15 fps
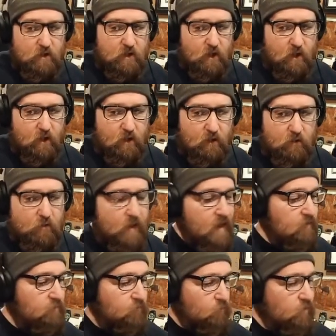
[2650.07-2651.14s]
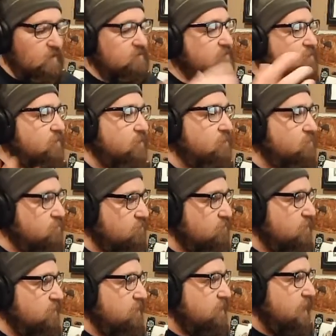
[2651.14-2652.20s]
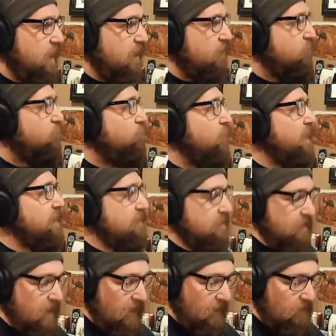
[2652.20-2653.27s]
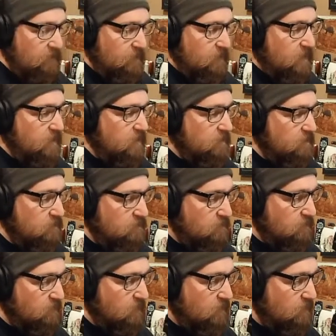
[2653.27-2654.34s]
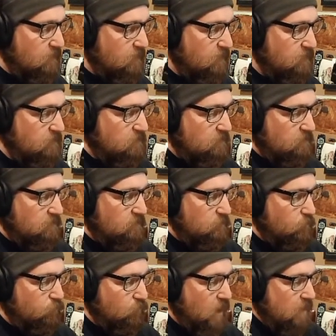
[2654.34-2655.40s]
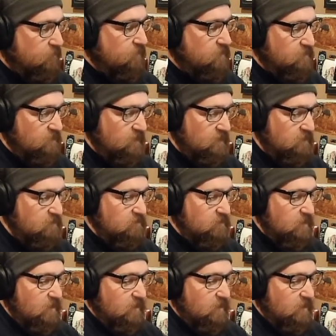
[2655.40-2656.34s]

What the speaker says: who have researched at great length his prophecies